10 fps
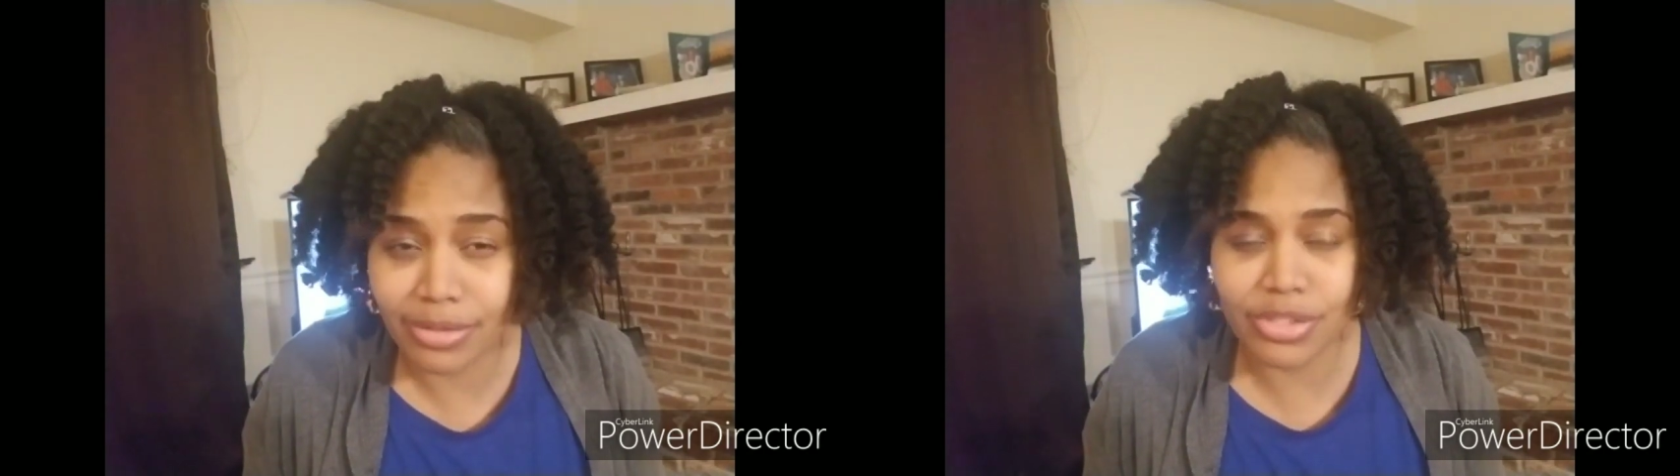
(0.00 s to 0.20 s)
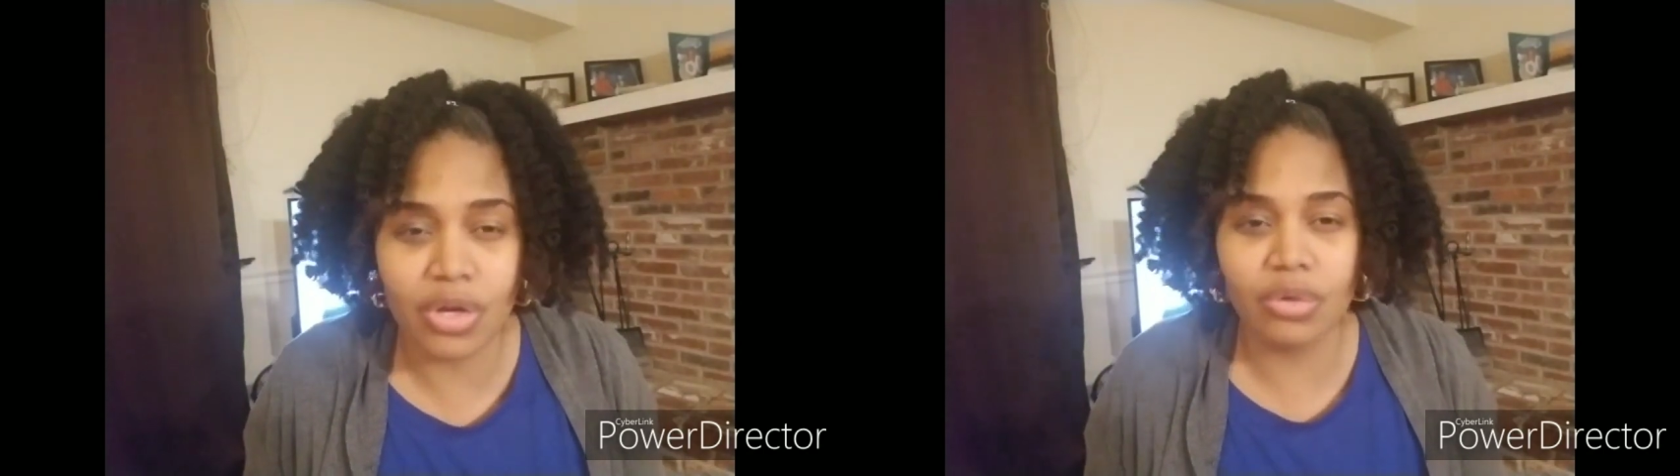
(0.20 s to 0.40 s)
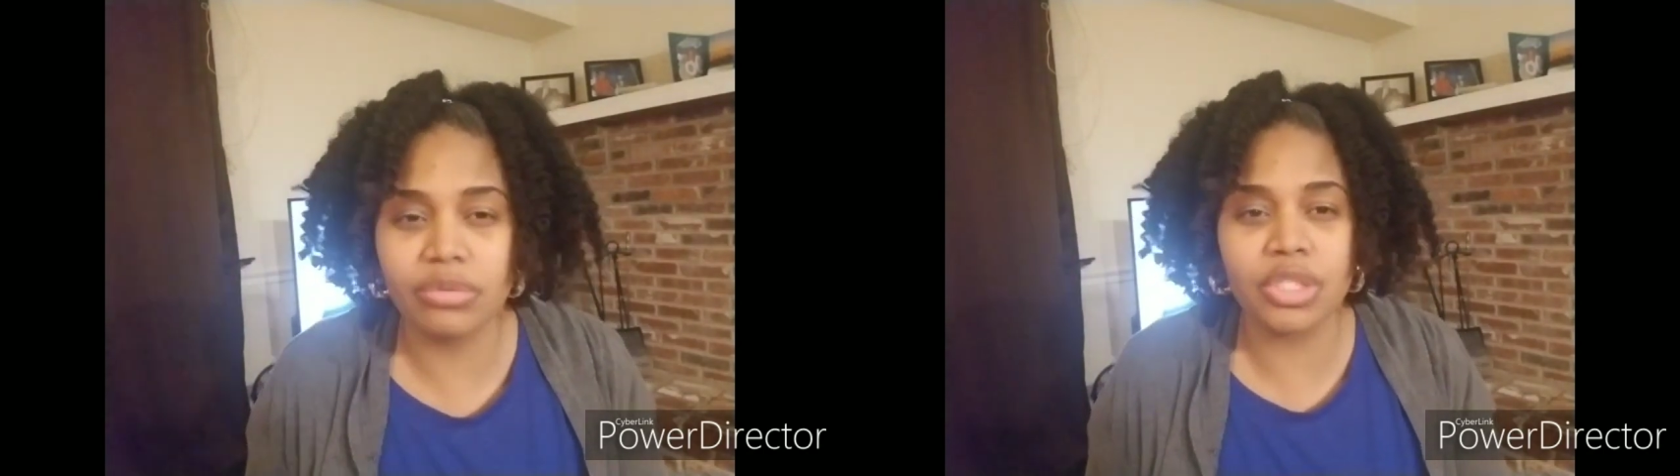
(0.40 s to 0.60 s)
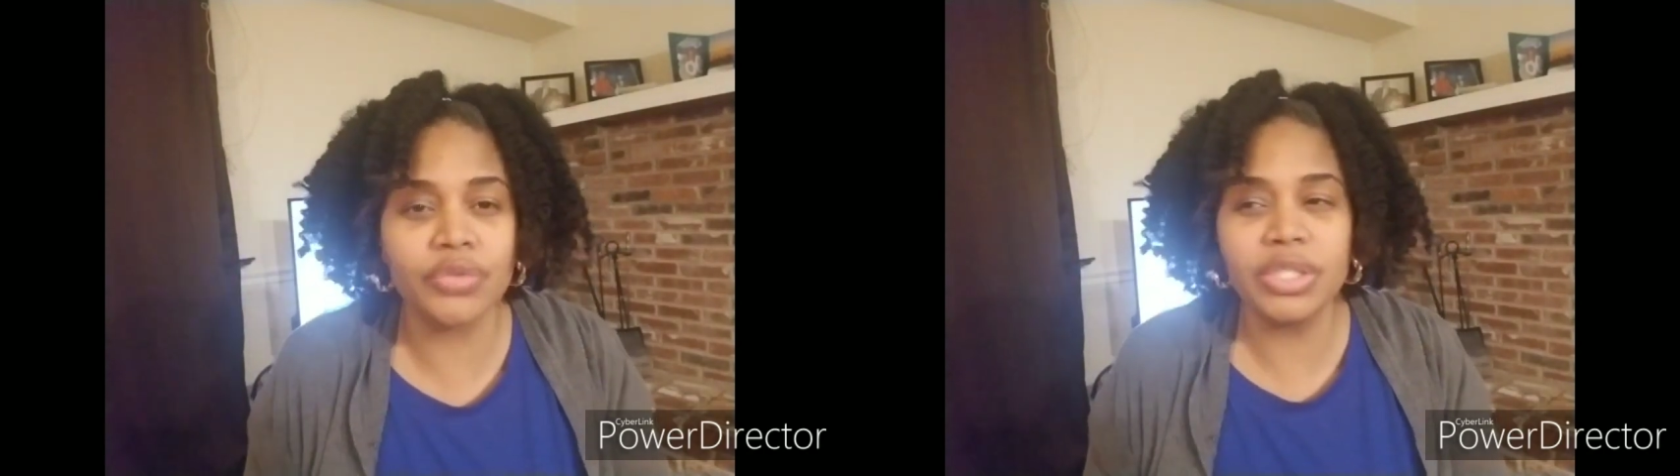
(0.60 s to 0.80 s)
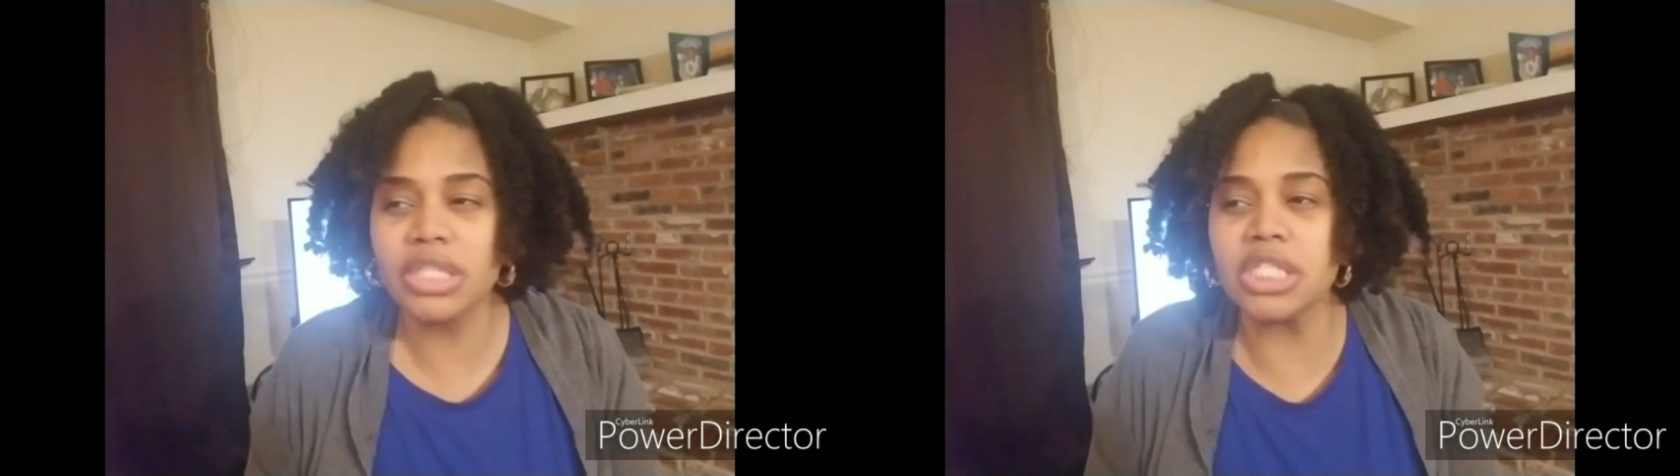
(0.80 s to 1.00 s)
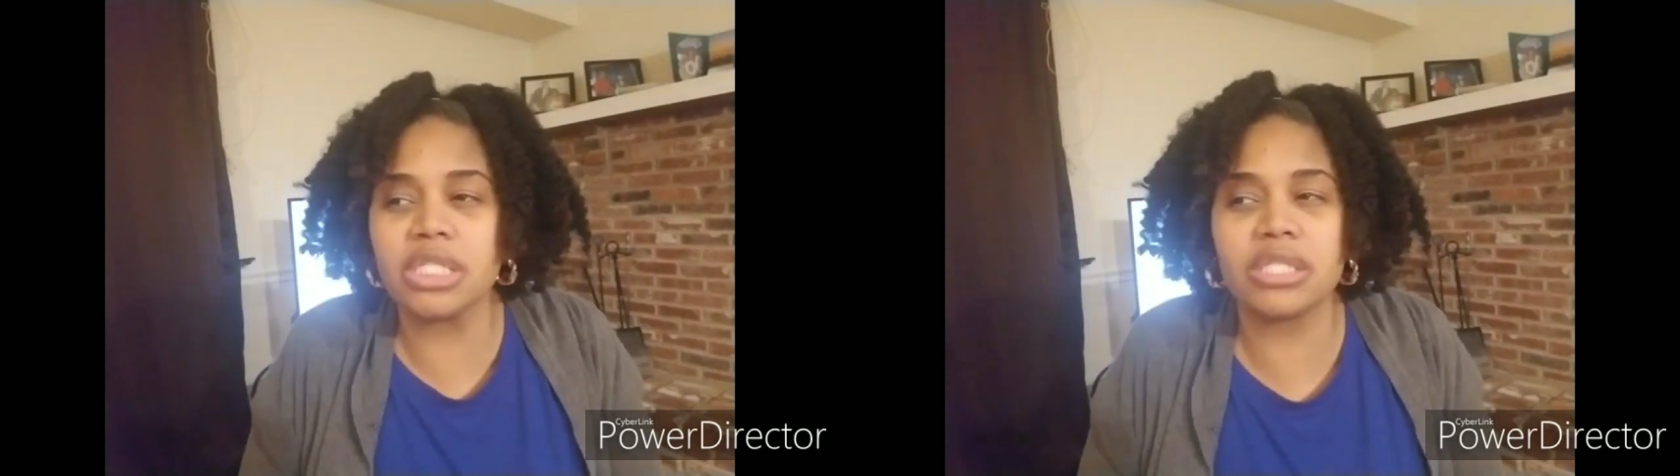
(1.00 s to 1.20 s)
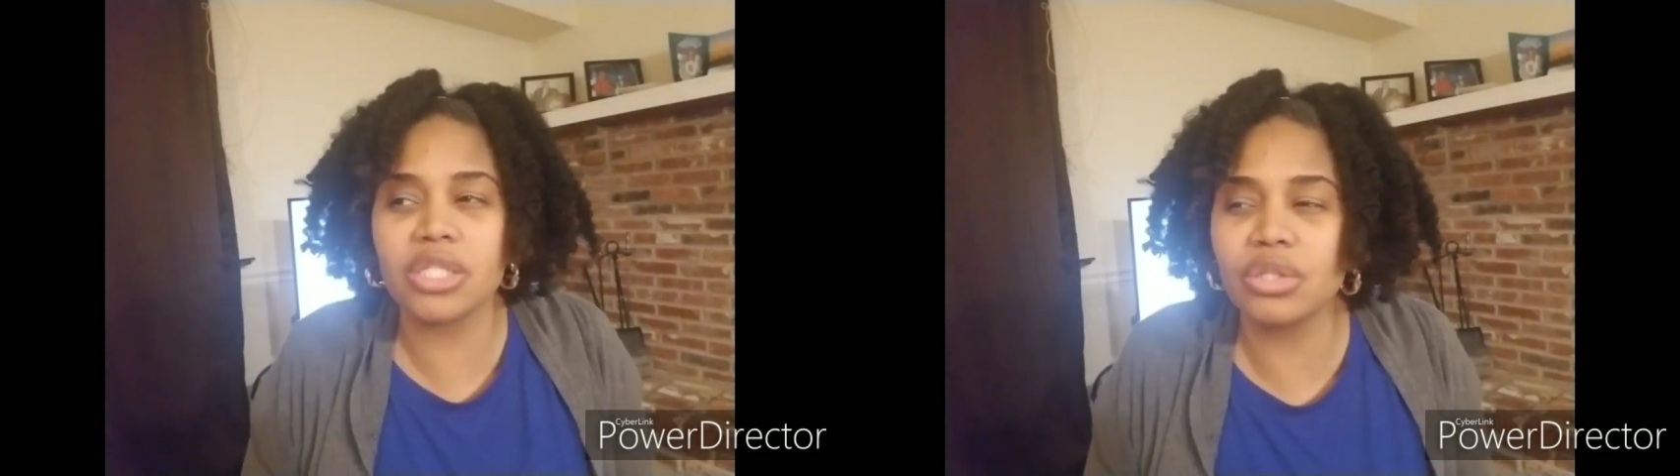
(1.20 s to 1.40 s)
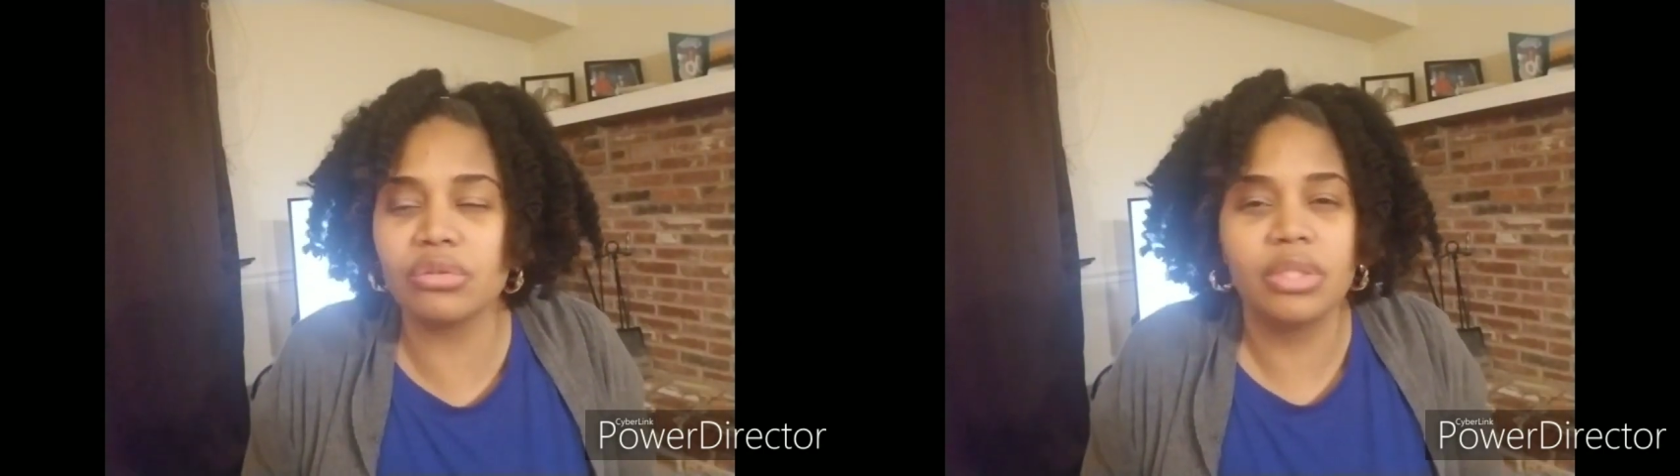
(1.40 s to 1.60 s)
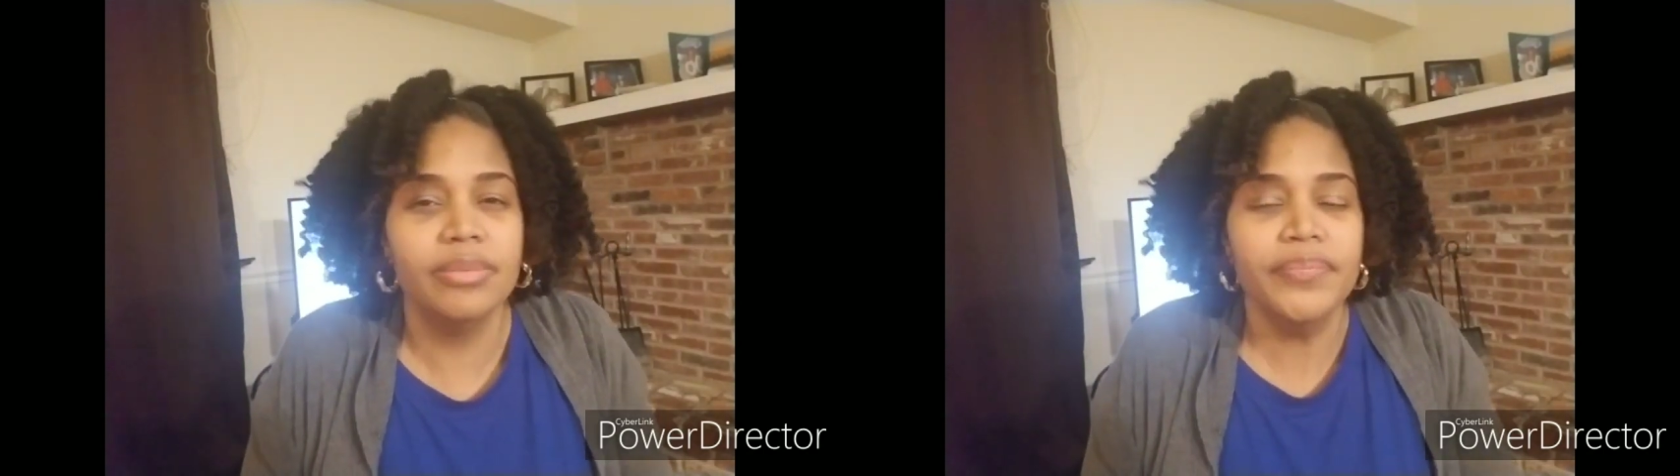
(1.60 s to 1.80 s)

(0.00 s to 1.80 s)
So Tariq is still